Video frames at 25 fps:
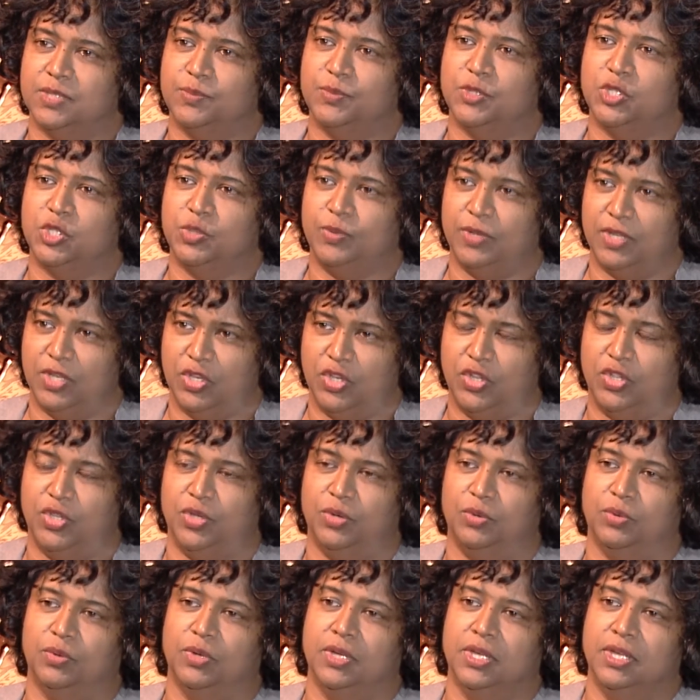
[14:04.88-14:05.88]
between
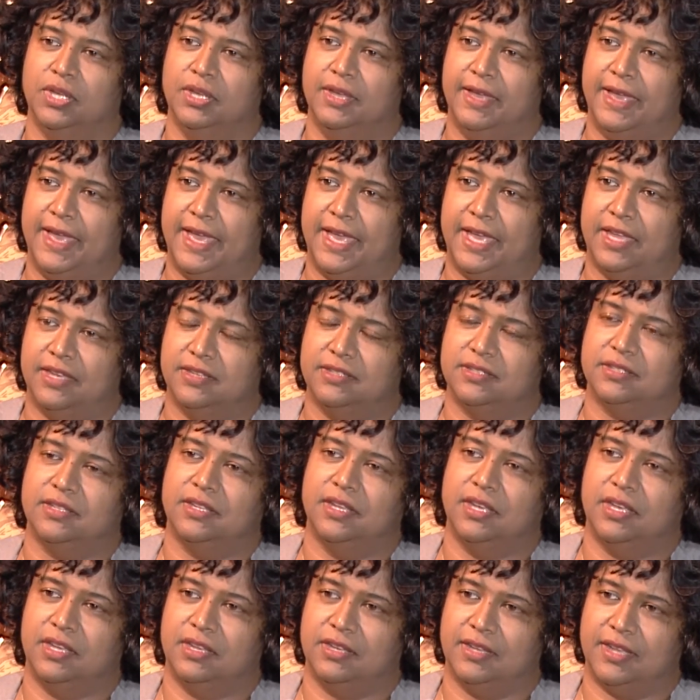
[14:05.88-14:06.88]
you and
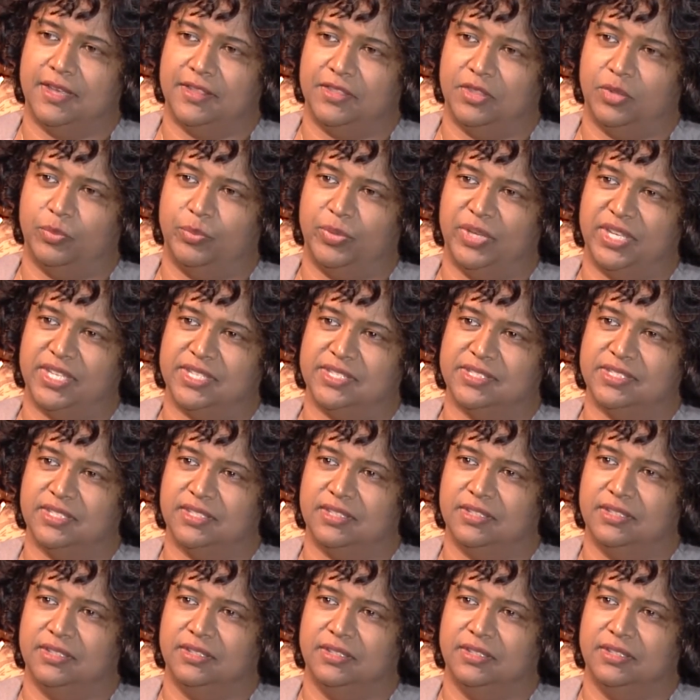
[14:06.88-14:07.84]
another person?